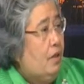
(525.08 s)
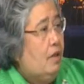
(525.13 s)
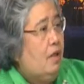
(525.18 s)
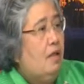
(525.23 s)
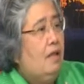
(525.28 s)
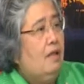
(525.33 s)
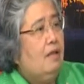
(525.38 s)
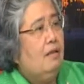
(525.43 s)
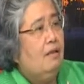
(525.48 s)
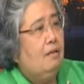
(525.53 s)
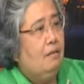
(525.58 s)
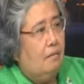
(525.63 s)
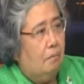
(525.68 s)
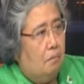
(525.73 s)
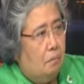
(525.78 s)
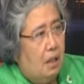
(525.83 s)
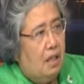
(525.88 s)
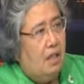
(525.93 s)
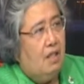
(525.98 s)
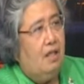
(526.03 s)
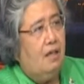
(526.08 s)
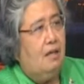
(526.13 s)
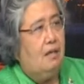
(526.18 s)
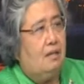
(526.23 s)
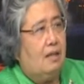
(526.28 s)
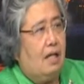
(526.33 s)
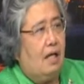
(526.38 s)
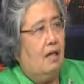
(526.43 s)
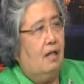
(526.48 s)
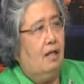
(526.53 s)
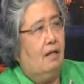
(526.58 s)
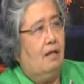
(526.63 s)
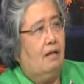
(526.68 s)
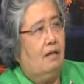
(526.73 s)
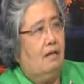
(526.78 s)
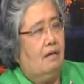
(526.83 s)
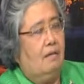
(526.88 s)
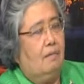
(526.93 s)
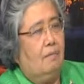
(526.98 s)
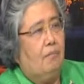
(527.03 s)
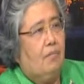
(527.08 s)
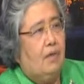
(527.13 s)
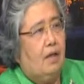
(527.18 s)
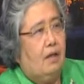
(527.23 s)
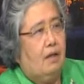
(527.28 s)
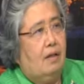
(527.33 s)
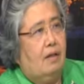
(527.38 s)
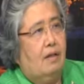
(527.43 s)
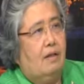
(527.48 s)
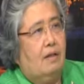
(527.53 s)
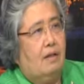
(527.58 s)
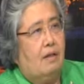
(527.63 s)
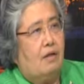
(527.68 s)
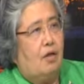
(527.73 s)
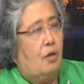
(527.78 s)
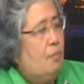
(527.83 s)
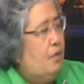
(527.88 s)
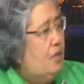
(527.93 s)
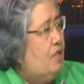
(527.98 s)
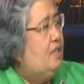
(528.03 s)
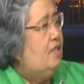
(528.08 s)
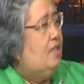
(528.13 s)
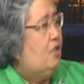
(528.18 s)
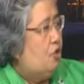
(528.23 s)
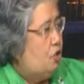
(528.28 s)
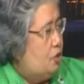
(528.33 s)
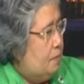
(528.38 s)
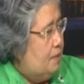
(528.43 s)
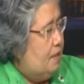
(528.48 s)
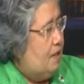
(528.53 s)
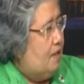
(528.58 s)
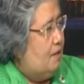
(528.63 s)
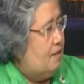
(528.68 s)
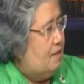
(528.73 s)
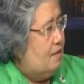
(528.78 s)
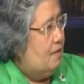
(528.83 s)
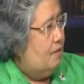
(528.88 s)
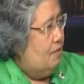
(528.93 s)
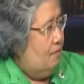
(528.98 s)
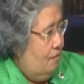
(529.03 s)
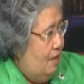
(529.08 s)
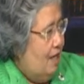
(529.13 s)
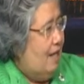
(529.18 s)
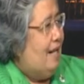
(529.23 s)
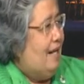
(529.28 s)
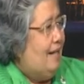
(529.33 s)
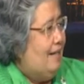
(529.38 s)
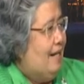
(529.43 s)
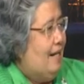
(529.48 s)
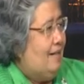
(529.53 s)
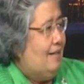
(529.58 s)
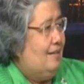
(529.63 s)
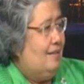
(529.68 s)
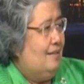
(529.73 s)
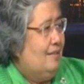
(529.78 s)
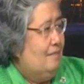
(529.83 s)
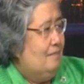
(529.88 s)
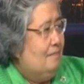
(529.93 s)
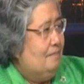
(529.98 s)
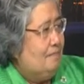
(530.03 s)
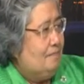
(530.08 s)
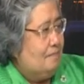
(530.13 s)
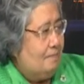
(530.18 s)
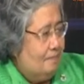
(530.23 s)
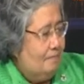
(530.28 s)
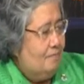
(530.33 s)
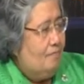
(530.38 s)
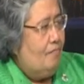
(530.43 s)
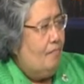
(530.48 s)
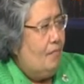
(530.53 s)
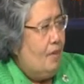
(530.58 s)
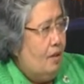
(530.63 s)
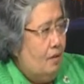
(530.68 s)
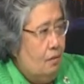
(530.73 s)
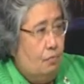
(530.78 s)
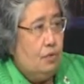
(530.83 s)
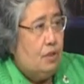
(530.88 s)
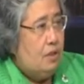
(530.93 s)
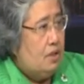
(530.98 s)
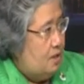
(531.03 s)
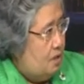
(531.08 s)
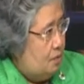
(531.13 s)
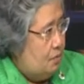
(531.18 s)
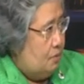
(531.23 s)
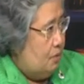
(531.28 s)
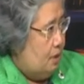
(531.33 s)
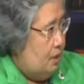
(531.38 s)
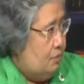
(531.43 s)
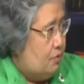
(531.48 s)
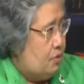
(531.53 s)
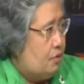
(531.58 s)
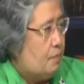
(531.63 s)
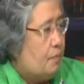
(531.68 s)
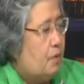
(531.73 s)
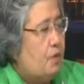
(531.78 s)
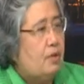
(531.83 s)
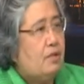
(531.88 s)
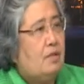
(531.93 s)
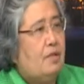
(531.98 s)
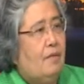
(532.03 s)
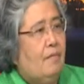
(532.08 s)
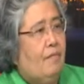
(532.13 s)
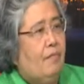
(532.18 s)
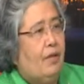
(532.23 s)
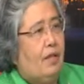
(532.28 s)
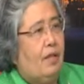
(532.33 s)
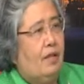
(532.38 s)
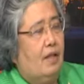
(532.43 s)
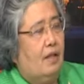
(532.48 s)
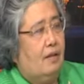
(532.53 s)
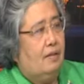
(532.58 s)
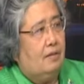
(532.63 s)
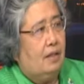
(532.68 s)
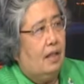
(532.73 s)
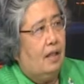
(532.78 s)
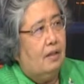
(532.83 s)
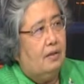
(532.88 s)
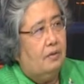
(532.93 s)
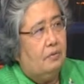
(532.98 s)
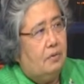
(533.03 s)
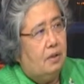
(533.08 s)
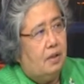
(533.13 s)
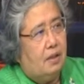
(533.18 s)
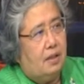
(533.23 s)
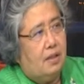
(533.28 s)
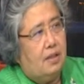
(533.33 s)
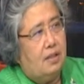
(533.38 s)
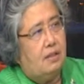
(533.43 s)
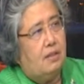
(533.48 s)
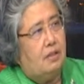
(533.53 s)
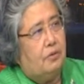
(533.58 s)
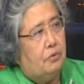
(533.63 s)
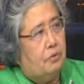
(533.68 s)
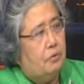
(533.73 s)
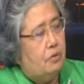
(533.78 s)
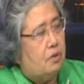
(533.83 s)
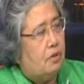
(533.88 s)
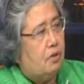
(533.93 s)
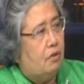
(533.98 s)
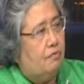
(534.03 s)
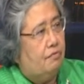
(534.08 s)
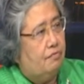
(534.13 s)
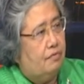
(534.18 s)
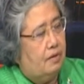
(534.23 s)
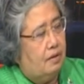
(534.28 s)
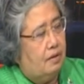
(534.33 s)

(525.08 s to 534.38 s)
In many Thai community hospitals, we are like that, which is good news, of course. They are trying to increase the use of